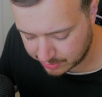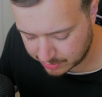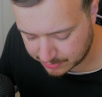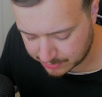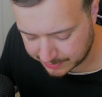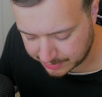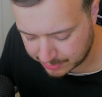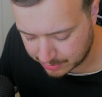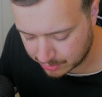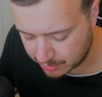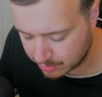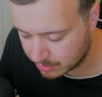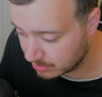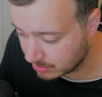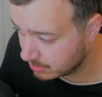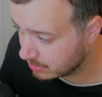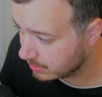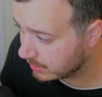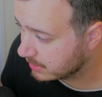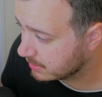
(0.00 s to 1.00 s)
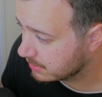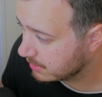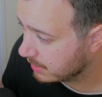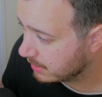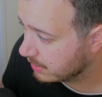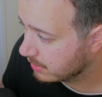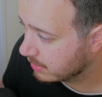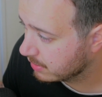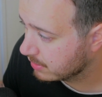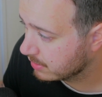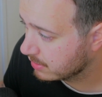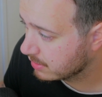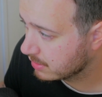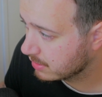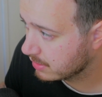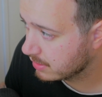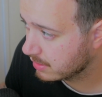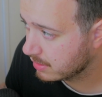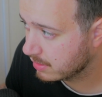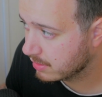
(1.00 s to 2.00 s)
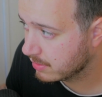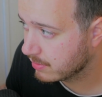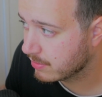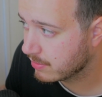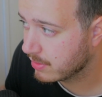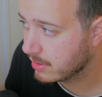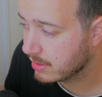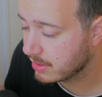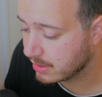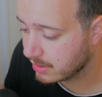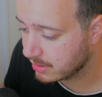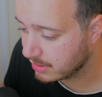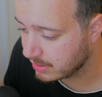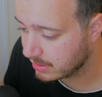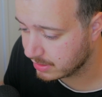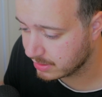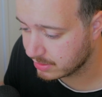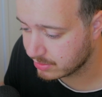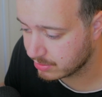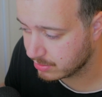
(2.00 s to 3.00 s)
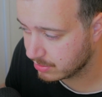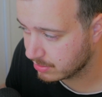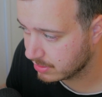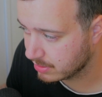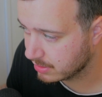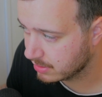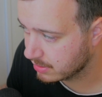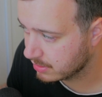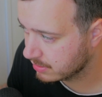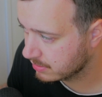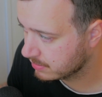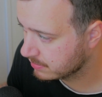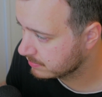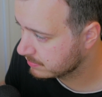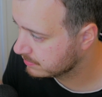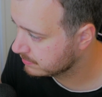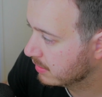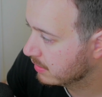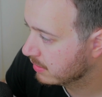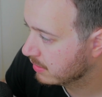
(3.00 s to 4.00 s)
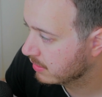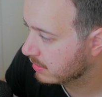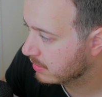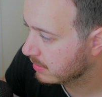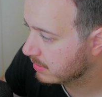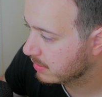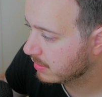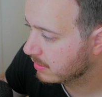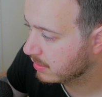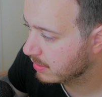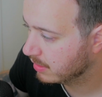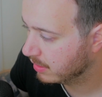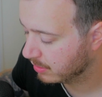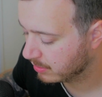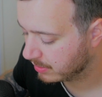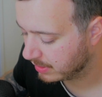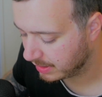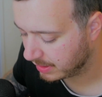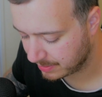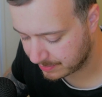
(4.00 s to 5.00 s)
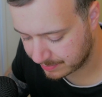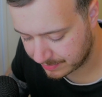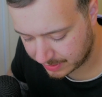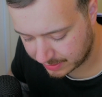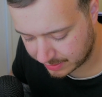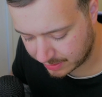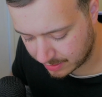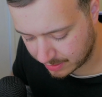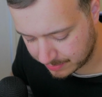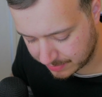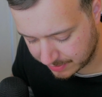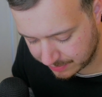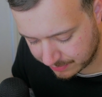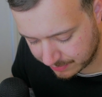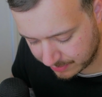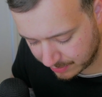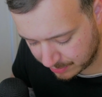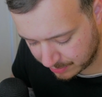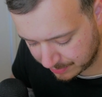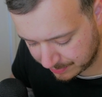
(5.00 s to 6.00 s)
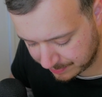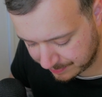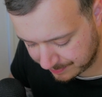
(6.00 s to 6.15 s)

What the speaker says: my Google Translate on the front of these. Hold on. Okay, I got my phone.